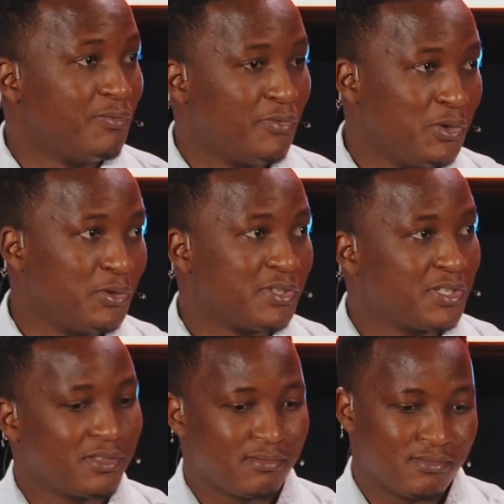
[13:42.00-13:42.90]
venues,
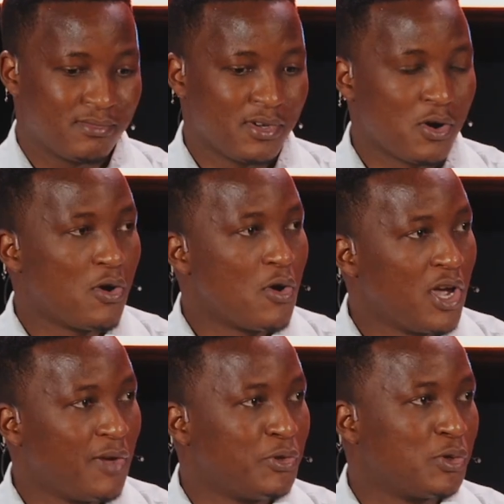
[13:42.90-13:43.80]

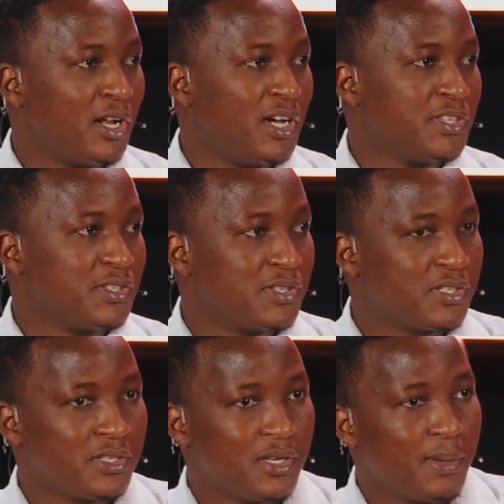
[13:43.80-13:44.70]
event
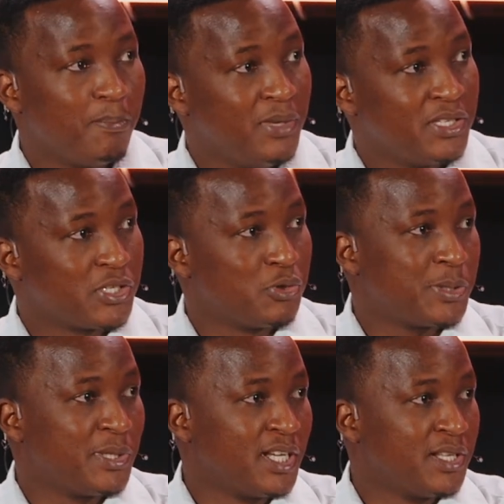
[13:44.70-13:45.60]
organizers, business and
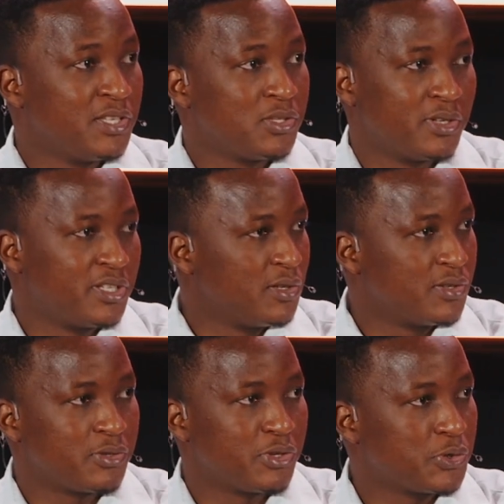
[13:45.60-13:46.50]
hospitalities,
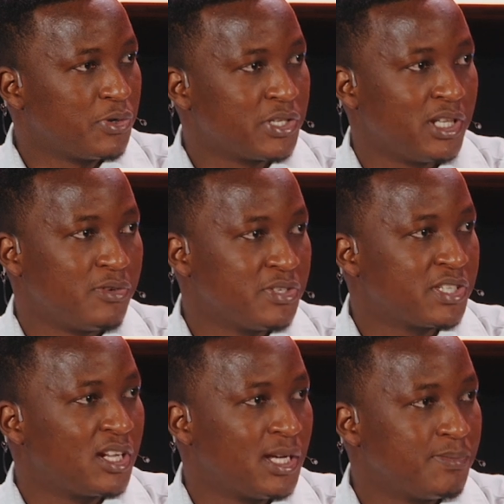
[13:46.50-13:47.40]
hotels, restaurants, lounges,
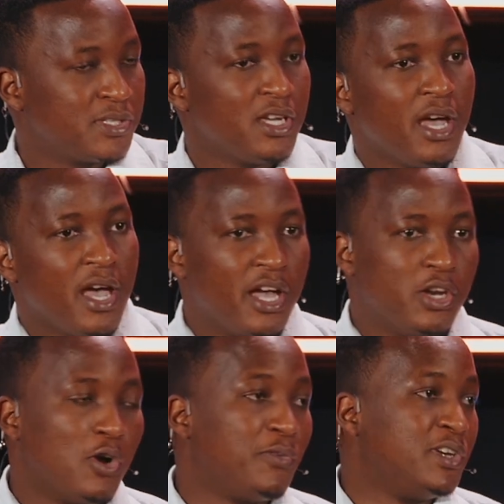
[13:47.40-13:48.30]
clubs, and
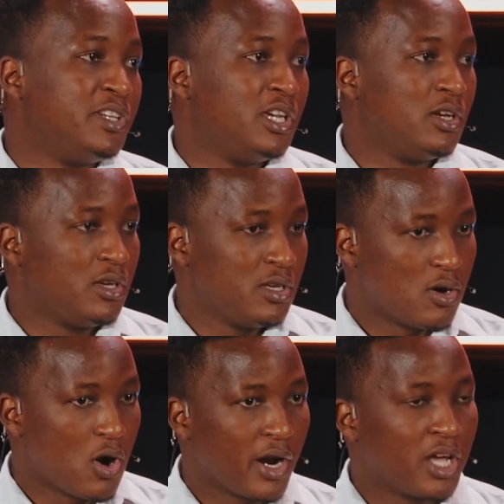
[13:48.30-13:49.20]
often they
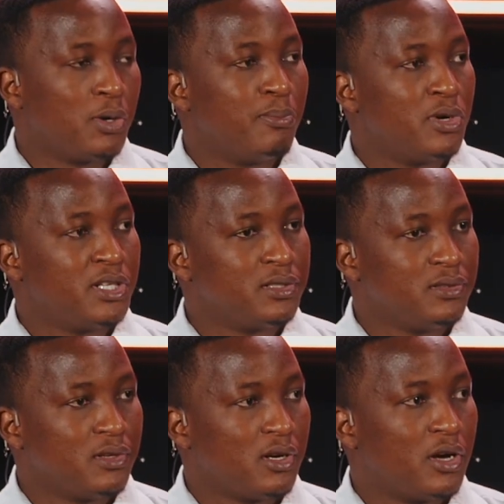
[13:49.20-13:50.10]
get onboarded
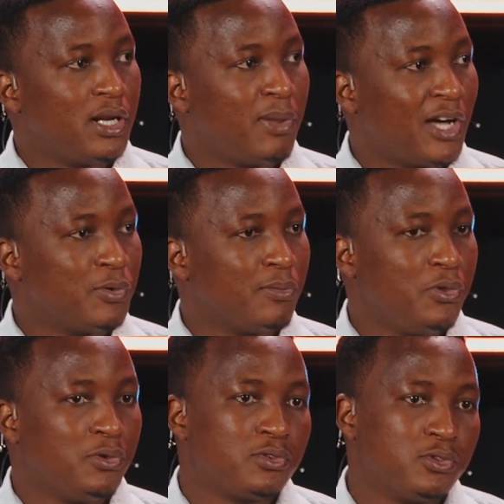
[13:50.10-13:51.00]
on the platform
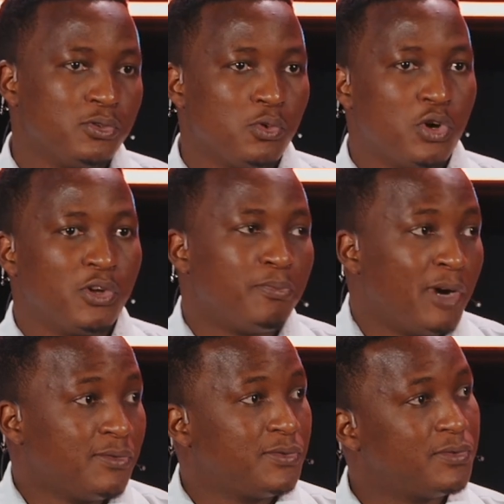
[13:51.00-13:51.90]
due to word of mouth.